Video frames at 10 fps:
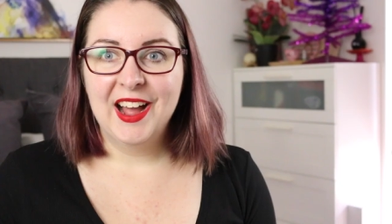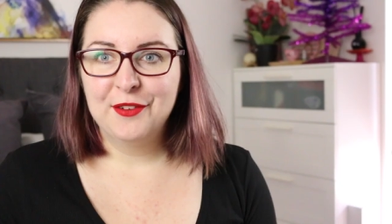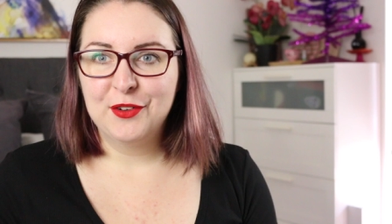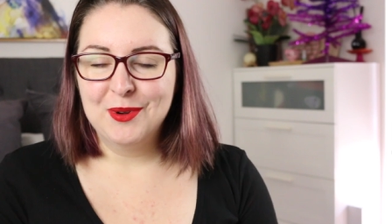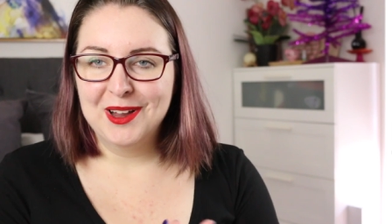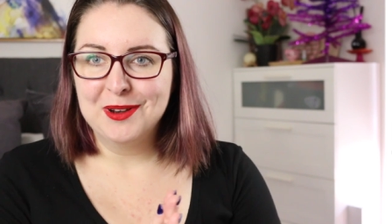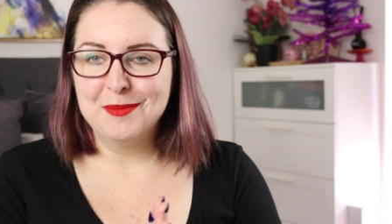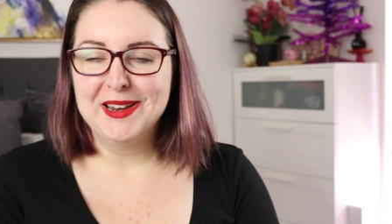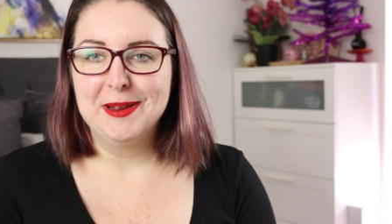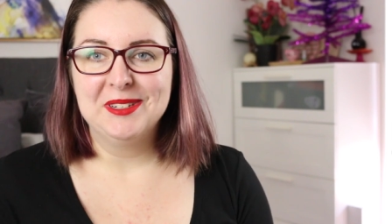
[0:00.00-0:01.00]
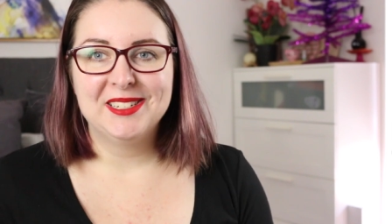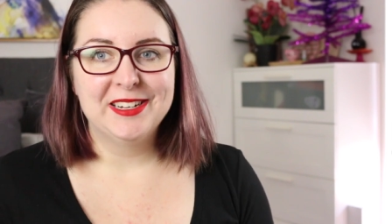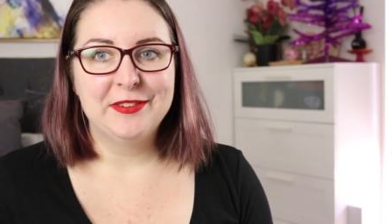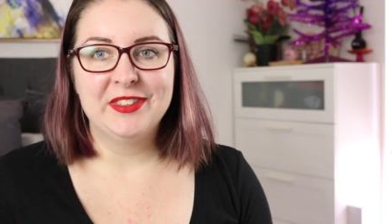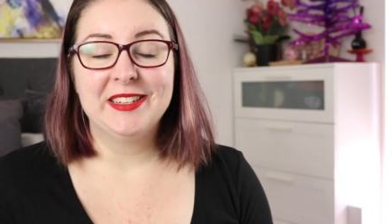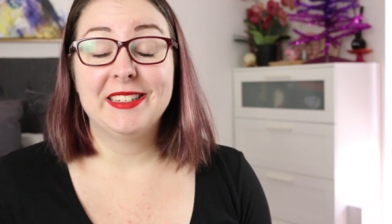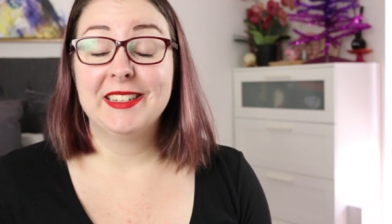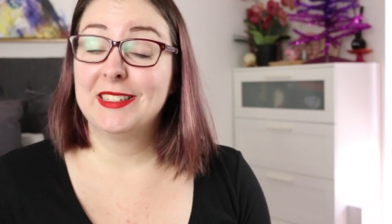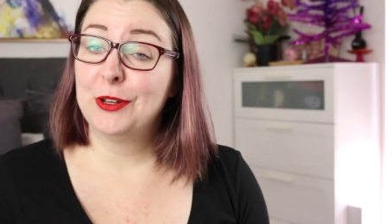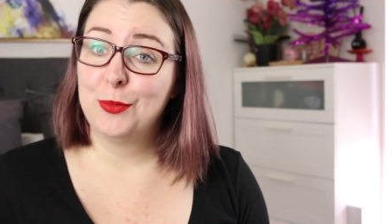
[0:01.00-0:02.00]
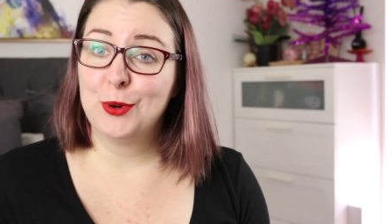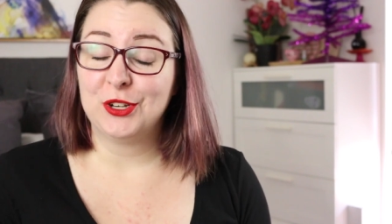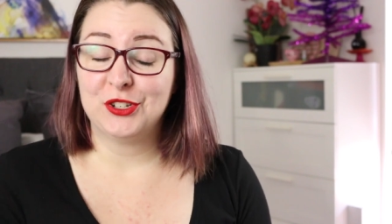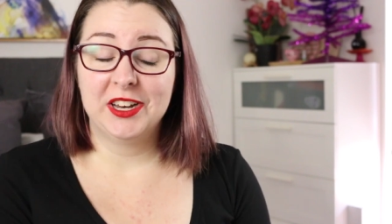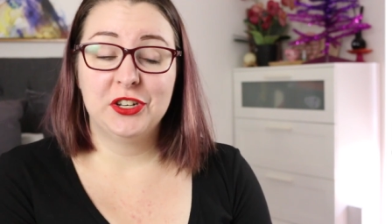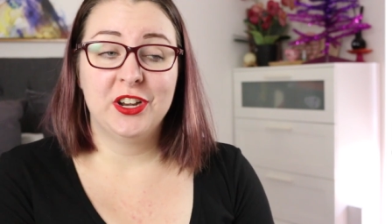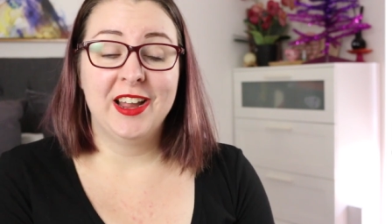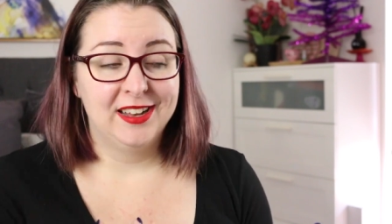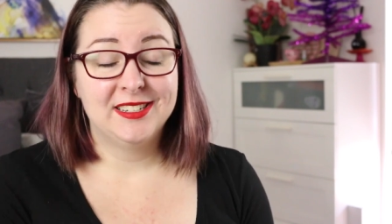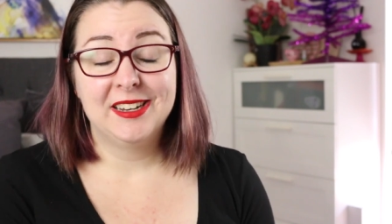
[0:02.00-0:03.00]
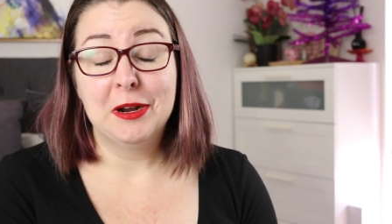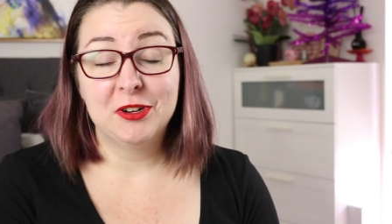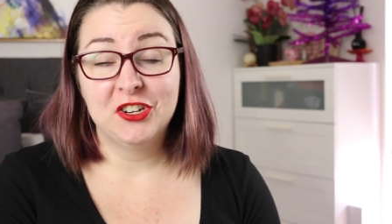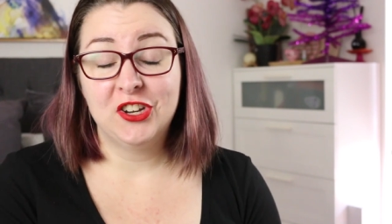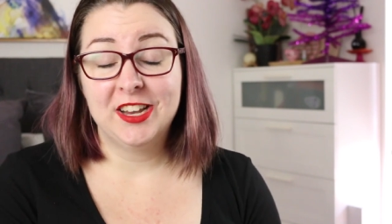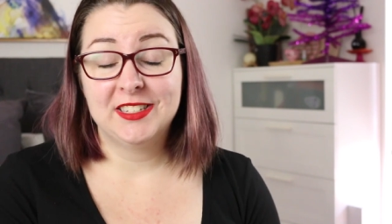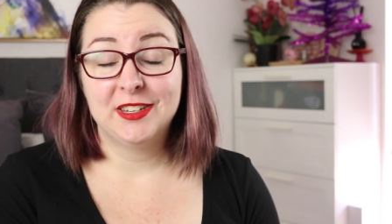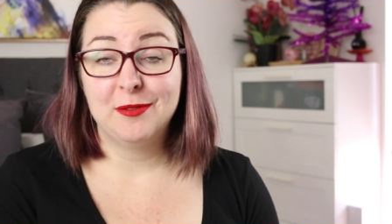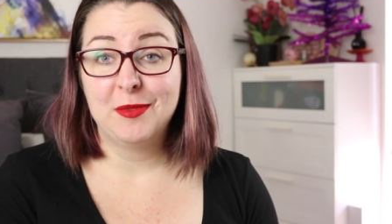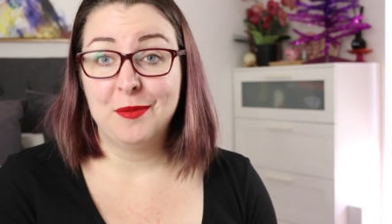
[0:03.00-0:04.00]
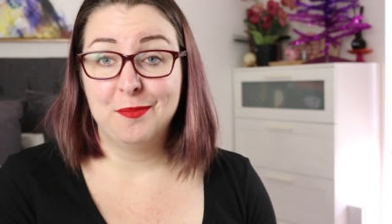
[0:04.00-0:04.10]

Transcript: everyone, my name is Steph, this is Little Bookish Teacher and today I want to share some